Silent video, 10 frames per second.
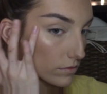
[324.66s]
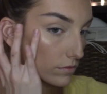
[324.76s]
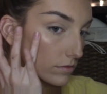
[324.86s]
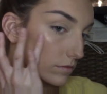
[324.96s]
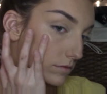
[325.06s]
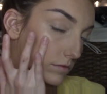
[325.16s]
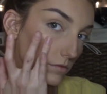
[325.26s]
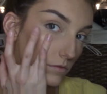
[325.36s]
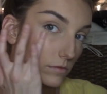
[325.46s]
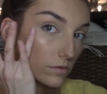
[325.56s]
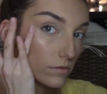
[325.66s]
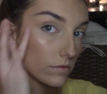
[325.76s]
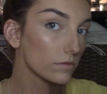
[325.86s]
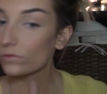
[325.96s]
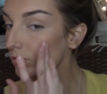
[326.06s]

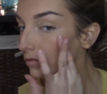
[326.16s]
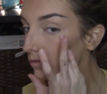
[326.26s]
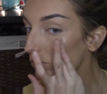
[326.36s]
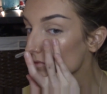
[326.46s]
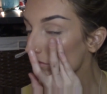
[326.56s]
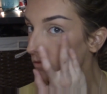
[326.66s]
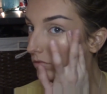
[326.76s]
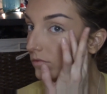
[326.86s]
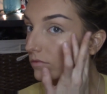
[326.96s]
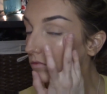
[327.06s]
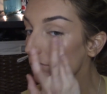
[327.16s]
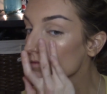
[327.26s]
Nothing is said.